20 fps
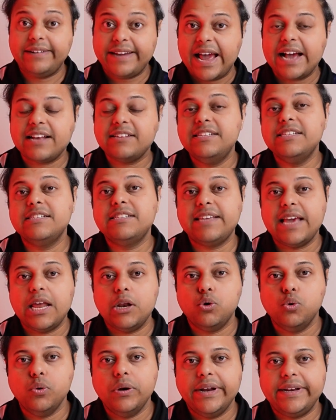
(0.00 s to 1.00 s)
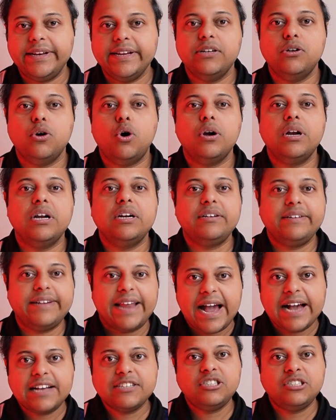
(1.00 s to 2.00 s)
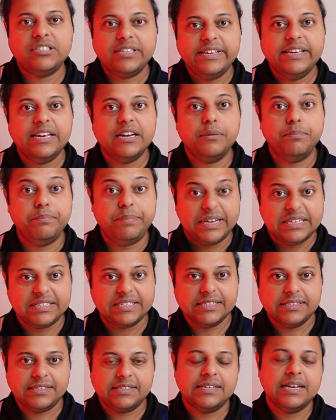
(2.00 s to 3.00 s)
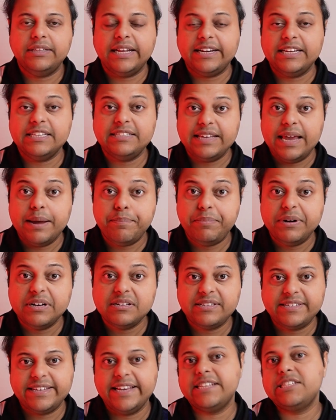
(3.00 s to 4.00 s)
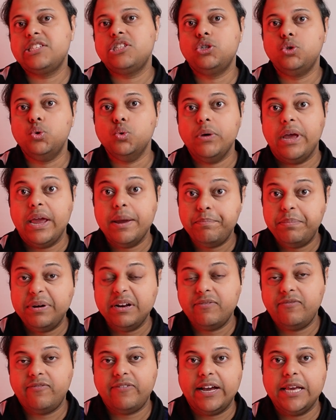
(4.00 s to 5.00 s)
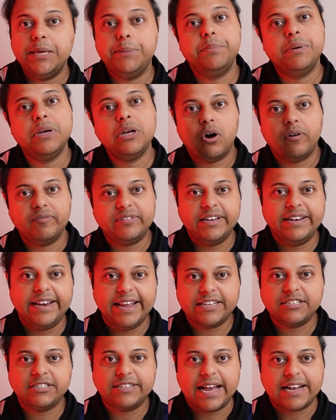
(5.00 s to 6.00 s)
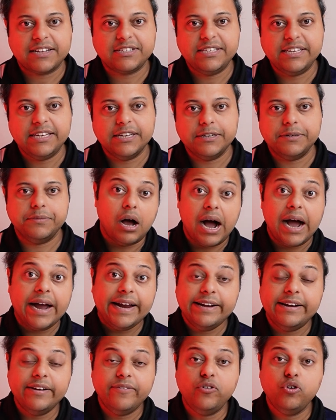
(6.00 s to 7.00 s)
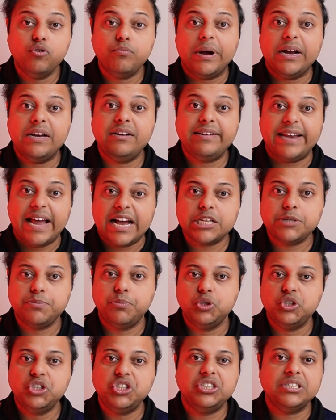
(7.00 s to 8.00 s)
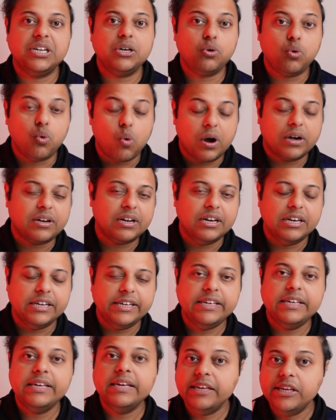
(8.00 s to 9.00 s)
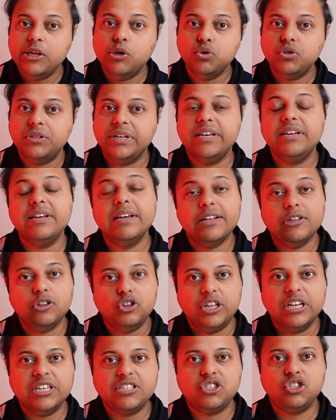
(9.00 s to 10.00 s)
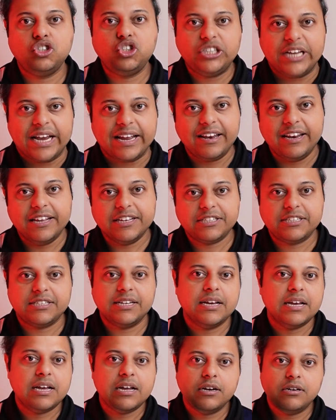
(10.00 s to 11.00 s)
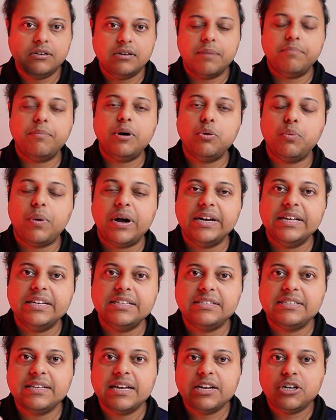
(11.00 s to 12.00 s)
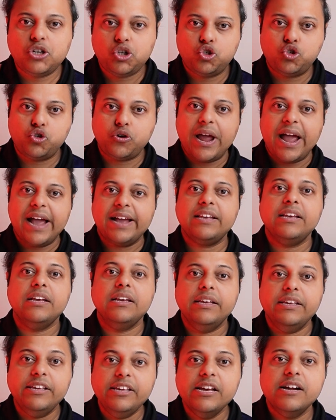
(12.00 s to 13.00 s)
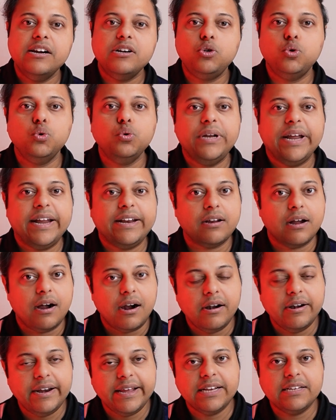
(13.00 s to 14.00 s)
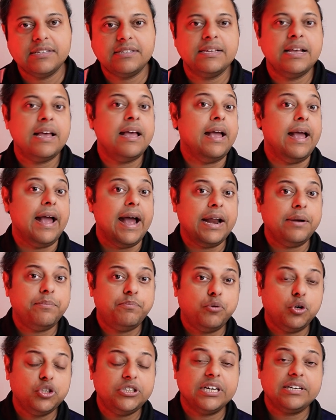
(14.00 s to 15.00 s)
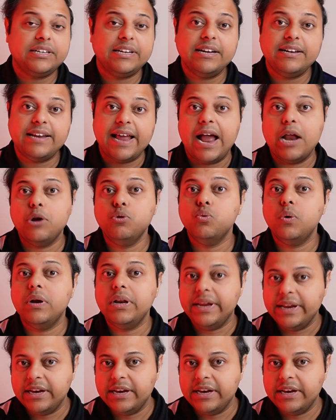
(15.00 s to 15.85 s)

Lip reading: tax is calculated on a tax year basis, that is April 6 to April 5 of the next tax year. I review my tax position quarterly using this checklist. Number 1 is track year-to-date earnings and projected annual